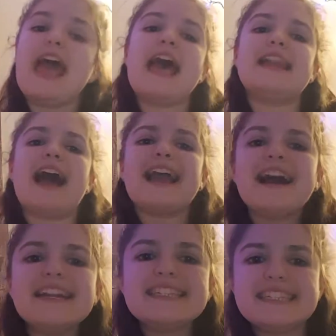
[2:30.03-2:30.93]
And I
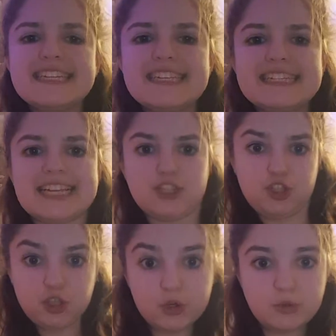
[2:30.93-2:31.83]
kind of see this as
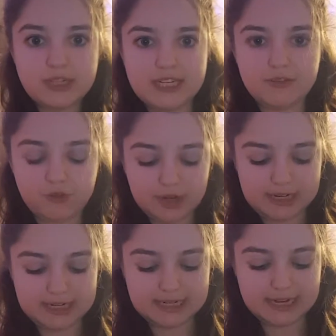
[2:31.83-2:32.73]
two
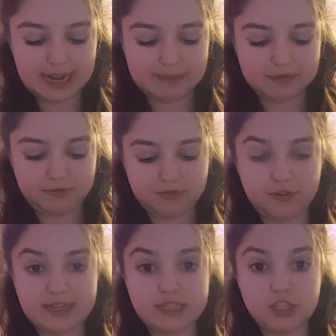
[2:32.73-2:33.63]
different types of
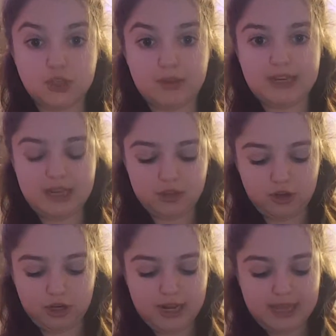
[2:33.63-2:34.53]
phrases. You can
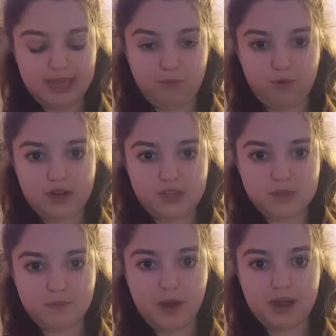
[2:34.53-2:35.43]
either get rid of
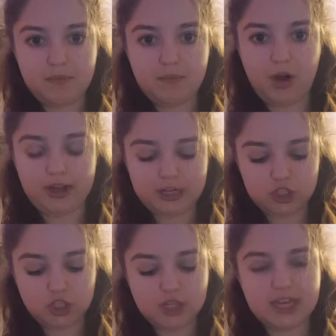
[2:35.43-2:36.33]
this bottom part and
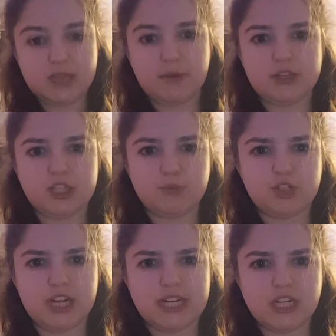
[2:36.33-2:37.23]
just look at the part that's
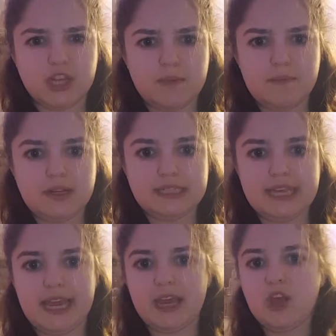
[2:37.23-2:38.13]
projected on the
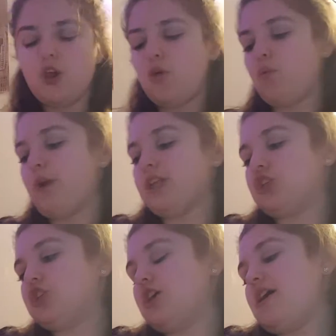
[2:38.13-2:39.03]
building,
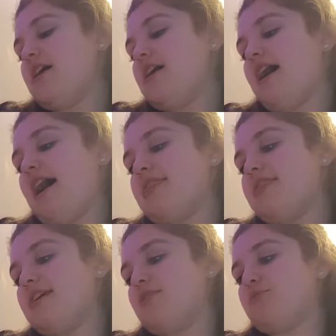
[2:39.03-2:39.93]
which I
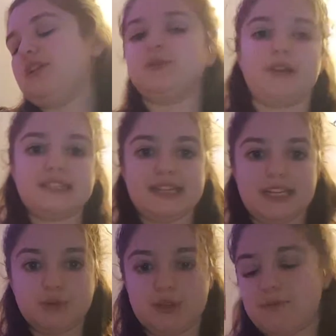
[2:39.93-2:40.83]
think really
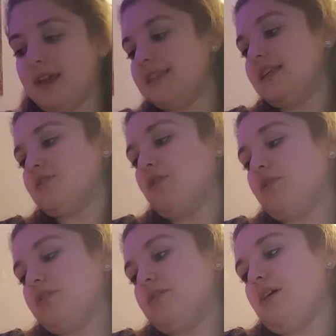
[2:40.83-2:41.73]
resonates with me. It says,
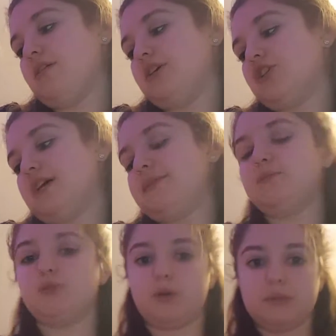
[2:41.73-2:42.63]
"All the knowledge I've
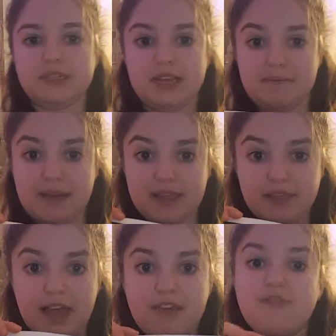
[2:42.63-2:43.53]
absorbed in my
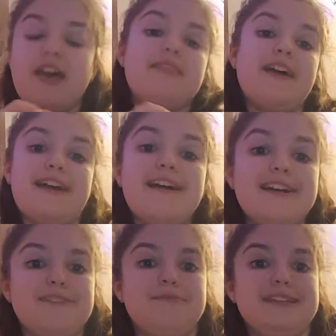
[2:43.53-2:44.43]
life," and that
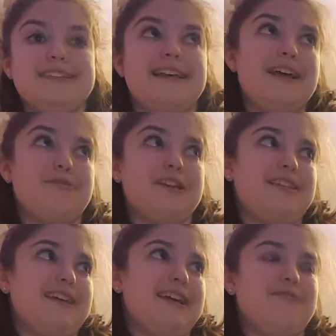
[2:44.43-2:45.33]
kind of means that
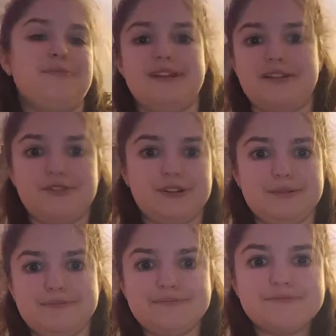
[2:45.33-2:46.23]
everything I've been
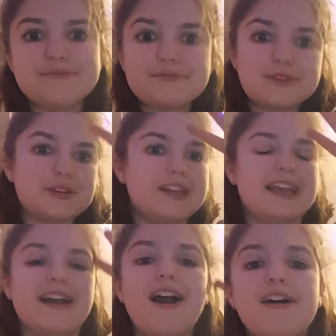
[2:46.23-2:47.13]
ever learning
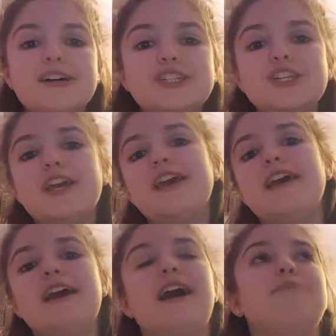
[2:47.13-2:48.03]
in college,
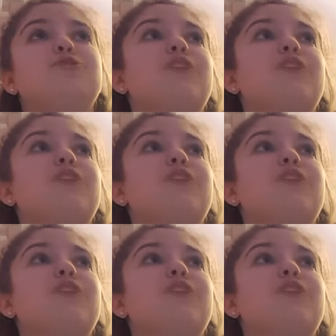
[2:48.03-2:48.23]
I'm